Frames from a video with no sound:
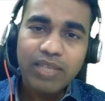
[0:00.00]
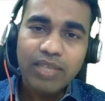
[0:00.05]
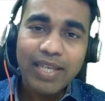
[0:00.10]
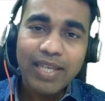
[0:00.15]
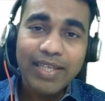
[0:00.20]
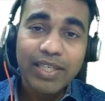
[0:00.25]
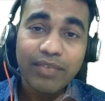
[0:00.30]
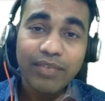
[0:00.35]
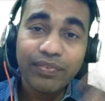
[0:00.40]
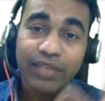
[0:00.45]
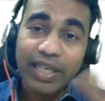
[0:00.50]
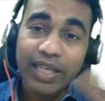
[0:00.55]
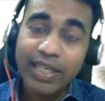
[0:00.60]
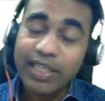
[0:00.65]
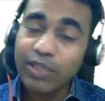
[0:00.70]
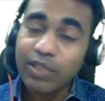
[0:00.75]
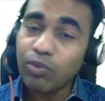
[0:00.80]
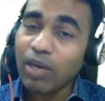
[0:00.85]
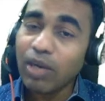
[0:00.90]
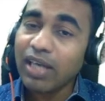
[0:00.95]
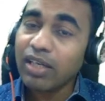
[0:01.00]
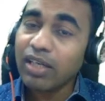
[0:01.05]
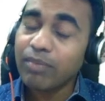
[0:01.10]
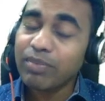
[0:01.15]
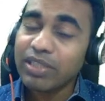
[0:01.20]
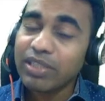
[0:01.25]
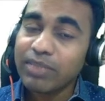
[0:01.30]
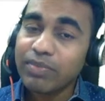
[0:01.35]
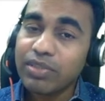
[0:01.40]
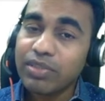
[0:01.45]
If any one of
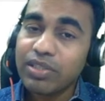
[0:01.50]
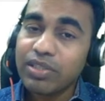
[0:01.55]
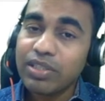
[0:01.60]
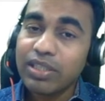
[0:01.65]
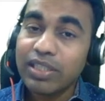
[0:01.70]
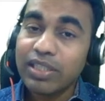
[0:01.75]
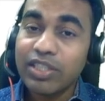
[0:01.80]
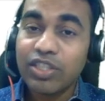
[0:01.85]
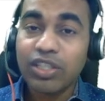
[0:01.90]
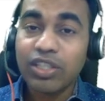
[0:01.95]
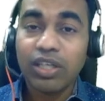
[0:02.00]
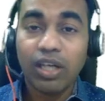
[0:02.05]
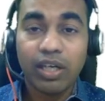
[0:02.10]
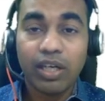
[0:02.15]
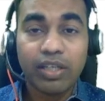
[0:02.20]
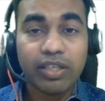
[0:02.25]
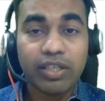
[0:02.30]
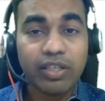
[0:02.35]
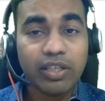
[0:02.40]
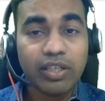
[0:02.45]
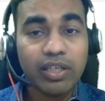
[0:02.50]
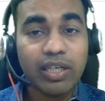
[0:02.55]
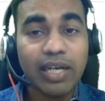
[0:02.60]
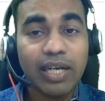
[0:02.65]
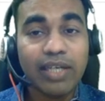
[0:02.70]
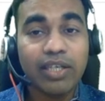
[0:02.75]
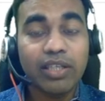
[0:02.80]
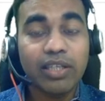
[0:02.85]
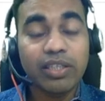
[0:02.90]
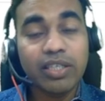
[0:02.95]
these is null
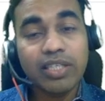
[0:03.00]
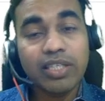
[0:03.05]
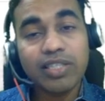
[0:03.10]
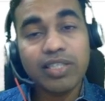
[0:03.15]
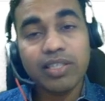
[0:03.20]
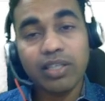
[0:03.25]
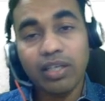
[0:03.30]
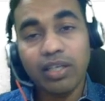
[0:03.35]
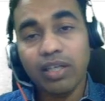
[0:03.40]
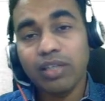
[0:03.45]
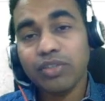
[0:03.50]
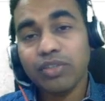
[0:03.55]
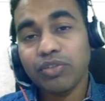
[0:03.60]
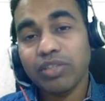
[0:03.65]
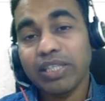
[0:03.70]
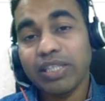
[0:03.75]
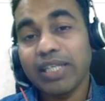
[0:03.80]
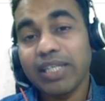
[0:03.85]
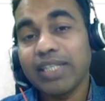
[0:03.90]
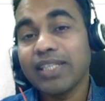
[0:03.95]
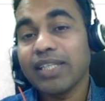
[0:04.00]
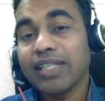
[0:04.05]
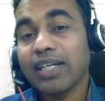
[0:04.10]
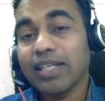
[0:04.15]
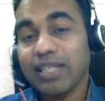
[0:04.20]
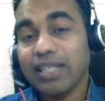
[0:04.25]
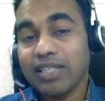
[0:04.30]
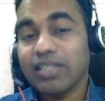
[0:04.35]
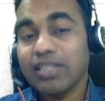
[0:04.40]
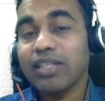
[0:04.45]
and other is null, so then in
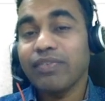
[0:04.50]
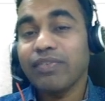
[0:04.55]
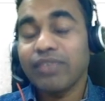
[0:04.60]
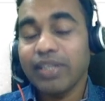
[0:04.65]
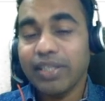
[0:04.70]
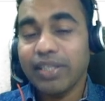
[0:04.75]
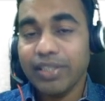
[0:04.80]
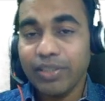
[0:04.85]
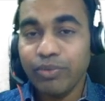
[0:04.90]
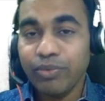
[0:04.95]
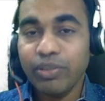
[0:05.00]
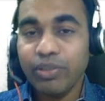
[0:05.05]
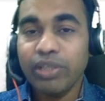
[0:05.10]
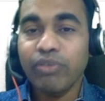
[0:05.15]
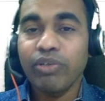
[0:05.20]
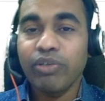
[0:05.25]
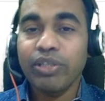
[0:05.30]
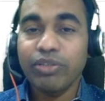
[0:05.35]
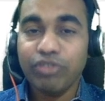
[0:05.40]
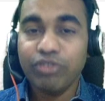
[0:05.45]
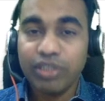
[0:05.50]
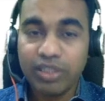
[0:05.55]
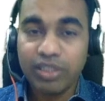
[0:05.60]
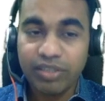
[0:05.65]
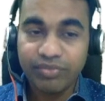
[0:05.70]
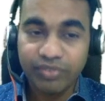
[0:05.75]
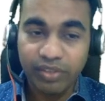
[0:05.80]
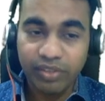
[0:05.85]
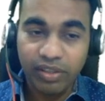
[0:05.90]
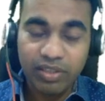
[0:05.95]
that case definitely we are going to
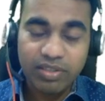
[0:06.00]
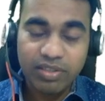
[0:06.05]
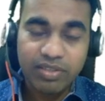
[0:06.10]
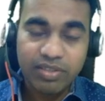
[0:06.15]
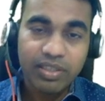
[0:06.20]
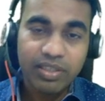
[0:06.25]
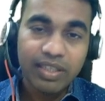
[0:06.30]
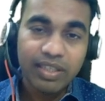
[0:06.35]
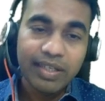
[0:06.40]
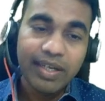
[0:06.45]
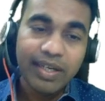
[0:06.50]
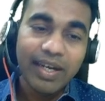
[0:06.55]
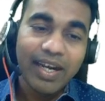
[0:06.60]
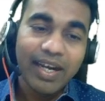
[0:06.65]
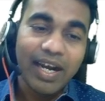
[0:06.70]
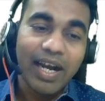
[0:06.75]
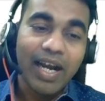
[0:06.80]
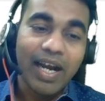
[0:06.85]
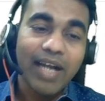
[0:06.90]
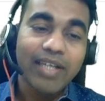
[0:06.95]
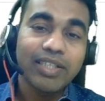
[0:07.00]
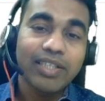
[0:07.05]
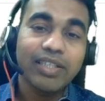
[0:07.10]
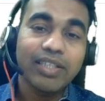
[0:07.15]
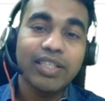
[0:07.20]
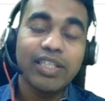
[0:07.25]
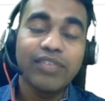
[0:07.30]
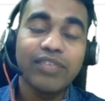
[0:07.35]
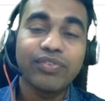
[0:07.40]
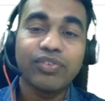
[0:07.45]
return false. And
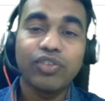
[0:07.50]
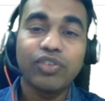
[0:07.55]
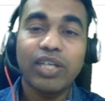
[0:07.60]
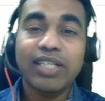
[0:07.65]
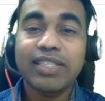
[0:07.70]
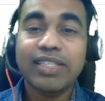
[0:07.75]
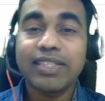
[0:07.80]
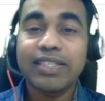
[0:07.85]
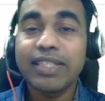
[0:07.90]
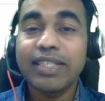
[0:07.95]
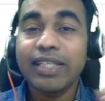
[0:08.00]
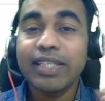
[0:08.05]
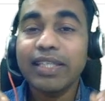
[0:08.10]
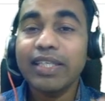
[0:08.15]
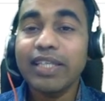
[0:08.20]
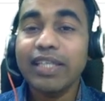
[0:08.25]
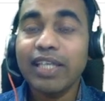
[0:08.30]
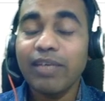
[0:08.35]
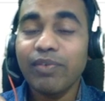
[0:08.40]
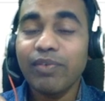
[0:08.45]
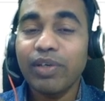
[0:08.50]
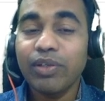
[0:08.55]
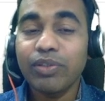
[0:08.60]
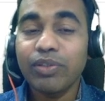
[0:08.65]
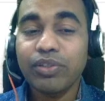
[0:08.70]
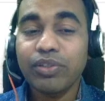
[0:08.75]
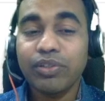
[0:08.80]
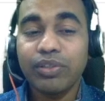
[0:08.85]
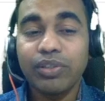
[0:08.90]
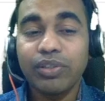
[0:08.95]
if we are thinking
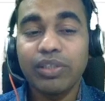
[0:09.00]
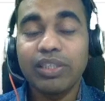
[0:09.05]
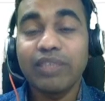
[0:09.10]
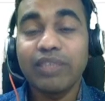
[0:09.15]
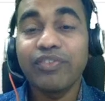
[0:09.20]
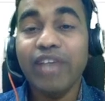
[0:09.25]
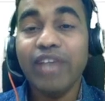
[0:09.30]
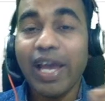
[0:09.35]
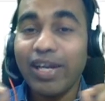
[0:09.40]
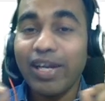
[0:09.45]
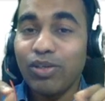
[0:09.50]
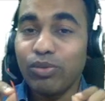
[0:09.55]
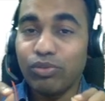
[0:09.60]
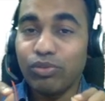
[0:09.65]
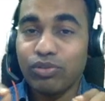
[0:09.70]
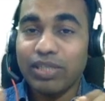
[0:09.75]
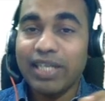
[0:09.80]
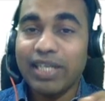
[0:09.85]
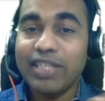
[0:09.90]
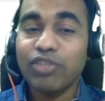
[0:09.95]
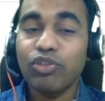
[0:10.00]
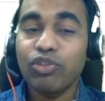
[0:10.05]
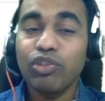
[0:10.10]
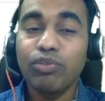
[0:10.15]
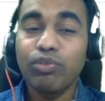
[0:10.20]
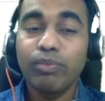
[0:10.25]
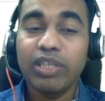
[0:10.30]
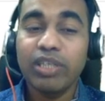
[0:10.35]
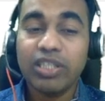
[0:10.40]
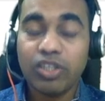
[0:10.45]
about the values, right, so
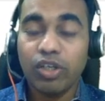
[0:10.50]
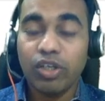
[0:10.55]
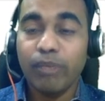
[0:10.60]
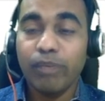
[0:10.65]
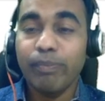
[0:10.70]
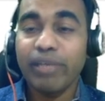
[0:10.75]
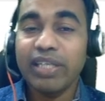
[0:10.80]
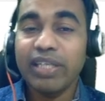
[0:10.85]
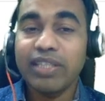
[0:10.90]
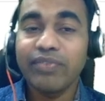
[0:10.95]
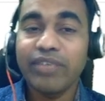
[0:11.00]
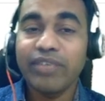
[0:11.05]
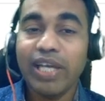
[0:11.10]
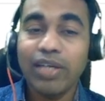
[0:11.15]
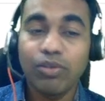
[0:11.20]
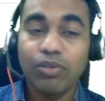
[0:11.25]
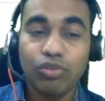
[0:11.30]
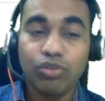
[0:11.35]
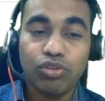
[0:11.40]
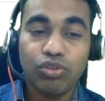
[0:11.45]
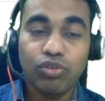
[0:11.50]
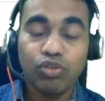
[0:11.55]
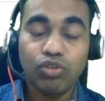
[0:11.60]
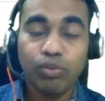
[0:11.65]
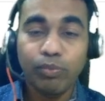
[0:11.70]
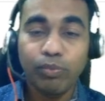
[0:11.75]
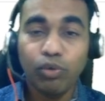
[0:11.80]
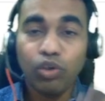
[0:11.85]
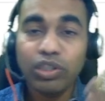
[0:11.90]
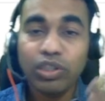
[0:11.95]
you must compare the values, so
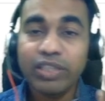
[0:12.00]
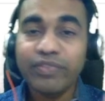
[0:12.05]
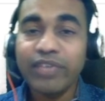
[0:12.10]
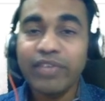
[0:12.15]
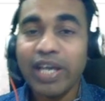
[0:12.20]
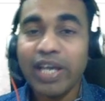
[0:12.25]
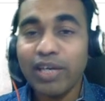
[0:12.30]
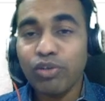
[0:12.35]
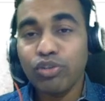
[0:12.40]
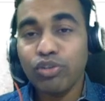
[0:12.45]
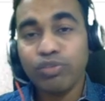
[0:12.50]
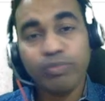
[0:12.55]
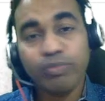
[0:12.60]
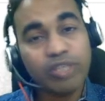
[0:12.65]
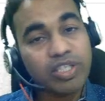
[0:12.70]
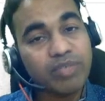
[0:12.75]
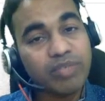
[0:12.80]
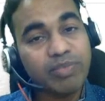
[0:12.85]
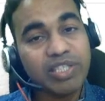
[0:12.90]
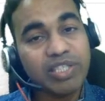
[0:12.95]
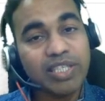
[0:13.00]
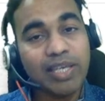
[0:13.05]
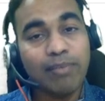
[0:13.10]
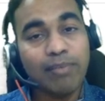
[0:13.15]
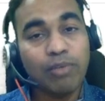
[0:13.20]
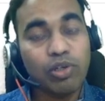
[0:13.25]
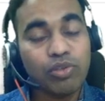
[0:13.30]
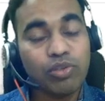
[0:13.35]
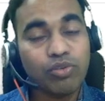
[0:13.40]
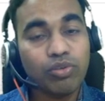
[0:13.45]
both the values must be
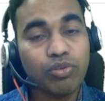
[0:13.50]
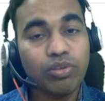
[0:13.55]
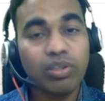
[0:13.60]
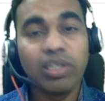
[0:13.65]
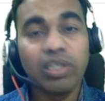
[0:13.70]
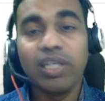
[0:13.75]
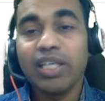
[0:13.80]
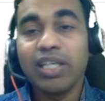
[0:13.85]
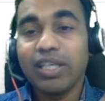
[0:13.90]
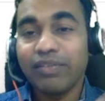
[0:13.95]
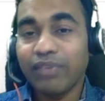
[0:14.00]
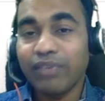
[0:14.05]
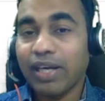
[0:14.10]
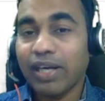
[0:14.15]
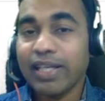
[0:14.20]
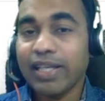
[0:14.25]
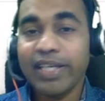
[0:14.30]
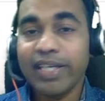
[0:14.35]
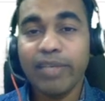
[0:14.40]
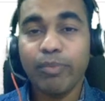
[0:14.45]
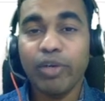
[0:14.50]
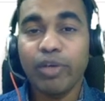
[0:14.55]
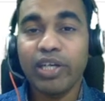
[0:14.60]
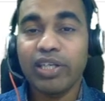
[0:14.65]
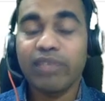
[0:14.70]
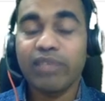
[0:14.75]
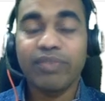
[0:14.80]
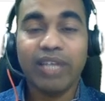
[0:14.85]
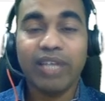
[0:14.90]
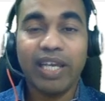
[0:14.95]
same also. If at any
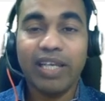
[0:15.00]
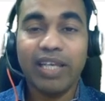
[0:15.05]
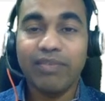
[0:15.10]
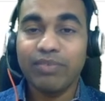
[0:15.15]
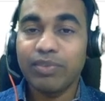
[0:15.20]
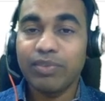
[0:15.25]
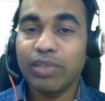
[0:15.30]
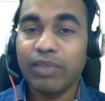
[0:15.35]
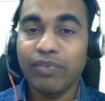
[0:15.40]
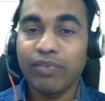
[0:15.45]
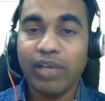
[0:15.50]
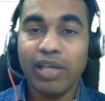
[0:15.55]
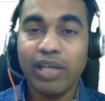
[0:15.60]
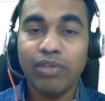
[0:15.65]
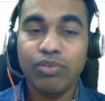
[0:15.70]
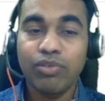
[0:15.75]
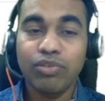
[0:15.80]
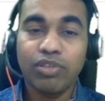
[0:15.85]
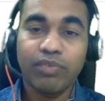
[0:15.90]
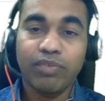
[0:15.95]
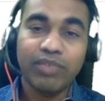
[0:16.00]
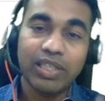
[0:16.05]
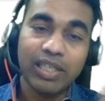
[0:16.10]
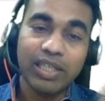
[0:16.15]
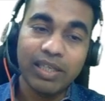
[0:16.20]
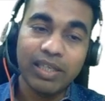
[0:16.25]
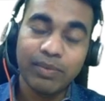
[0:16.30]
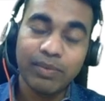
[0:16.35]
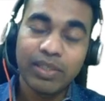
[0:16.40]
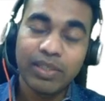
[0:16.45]
point of time the values of the
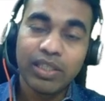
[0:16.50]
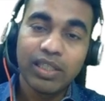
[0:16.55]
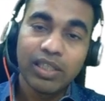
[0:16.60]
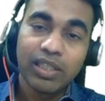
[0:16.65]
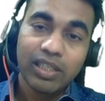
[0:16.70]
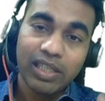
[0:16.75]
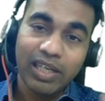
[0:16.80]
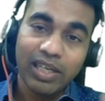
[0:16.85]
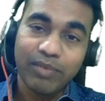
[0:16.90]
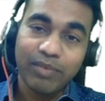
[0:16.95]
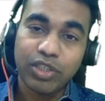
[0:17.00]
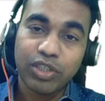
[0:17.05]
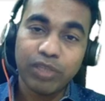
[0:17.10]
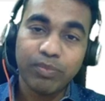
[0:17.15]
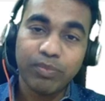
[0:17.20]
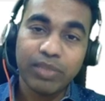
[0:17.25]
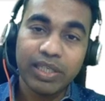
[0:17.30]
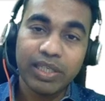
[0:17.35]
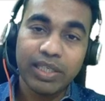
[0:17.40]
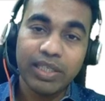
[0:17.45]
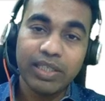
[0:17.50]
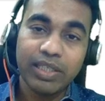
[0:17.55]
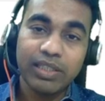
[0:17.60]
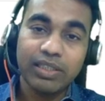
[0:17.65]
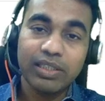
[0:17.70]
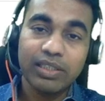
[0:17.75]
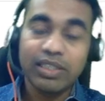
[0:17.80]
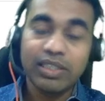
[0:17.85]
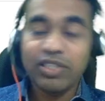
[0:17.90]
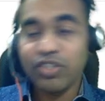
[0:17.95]
left subtree
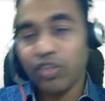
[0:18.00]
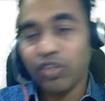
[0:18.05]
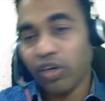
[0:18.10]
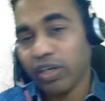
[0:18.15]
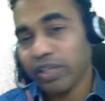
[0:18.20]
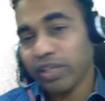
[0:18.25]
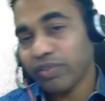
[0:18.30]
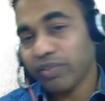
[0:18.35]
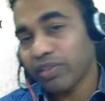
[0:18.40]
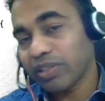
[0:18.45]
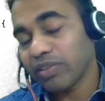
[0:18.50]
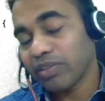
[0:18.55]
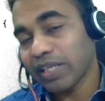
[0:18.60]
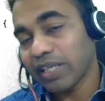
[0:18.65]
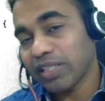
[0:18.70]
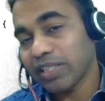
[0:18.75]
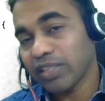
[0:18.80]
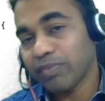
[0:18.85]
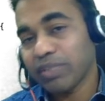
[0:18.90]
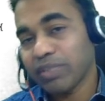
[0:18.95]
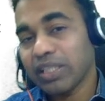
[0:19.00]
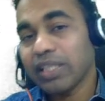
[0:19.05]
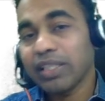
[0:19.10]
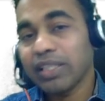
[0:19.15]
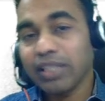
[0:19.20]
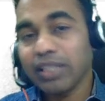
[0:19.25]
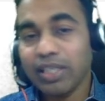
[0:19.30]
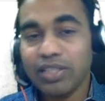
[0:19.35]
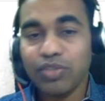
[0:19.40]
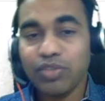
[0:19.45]
is not equal to right subtree,
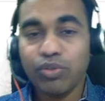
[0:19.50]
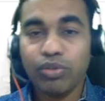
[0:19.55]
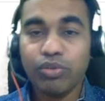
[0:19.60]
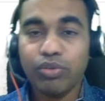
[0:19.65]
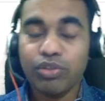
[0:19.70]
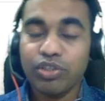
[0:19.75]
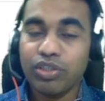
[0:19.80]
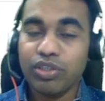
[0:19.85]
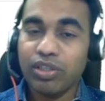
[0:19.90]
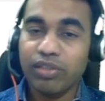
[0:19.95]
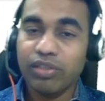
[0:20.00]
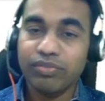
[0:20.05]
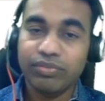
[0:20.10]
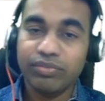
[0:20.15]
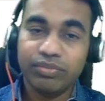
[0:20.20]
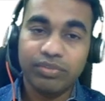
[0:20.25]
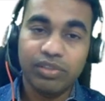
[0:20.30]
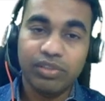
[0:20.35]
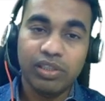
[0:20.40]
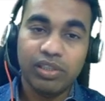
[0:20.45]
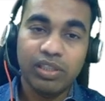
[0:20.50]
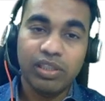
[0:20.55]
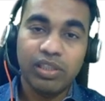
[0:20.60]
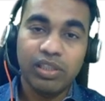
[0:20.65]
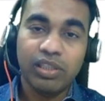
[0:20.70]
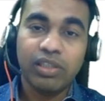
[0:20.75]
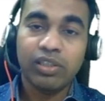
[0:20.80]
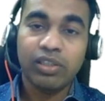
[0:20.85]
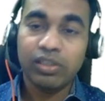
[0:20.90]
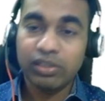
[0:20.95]
then there is no question of
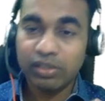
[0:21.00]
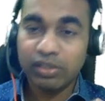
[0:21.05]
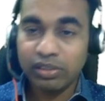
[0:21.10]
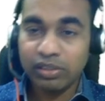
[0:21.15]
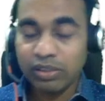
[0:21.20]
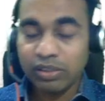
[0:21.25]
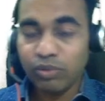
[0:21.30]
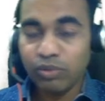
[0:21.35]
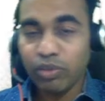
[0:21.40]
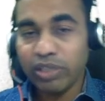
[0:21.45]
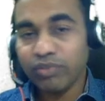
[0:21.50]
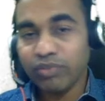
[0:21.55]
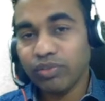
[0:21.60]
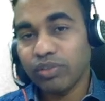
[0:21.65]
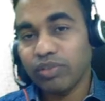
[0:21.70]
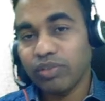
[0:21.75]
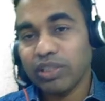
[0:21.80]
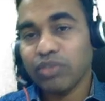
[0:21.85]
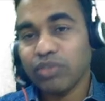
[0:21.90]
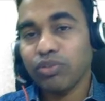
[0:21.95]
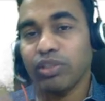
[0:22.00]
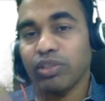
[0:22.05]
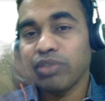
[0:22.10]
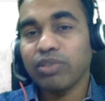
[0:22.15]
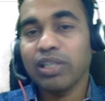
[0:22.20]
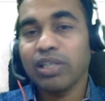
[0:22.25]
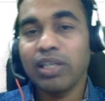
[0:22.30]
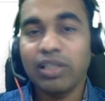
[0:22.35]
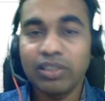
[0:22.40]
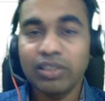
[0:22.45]
going forward, so you
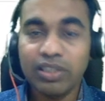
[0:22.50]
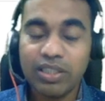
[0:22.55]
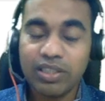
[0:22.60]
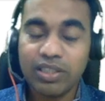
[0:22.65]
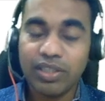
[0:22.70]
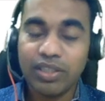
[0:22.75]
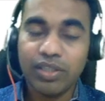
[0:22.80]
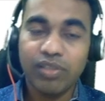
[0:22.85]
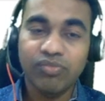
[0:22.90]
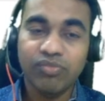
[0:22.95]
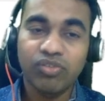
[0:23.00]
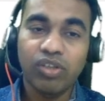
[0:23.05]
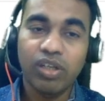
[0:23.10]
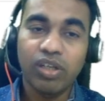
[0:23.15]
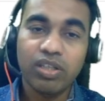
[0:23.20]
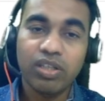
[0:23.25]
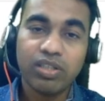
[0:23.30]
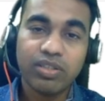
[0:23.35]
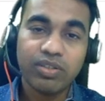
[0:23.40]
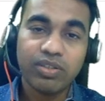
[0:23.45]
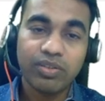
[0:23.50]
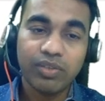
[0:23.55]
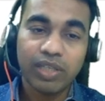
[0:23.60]
can just return false.